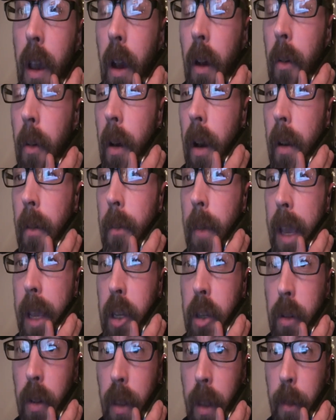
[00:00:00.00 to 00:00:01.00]
I want to make
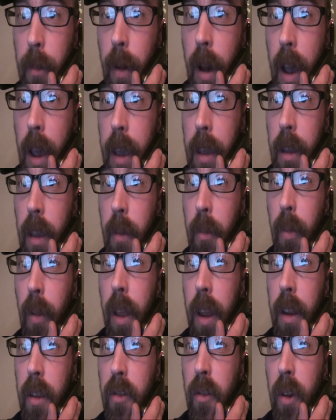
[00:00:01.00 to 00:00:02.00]
sure that my
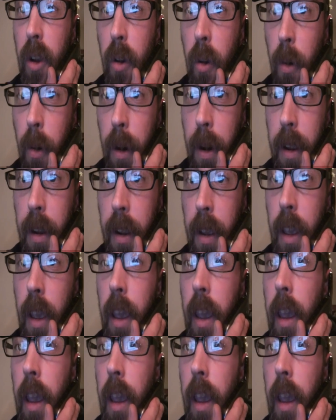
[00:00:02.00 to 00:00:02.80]
complaint is recorded,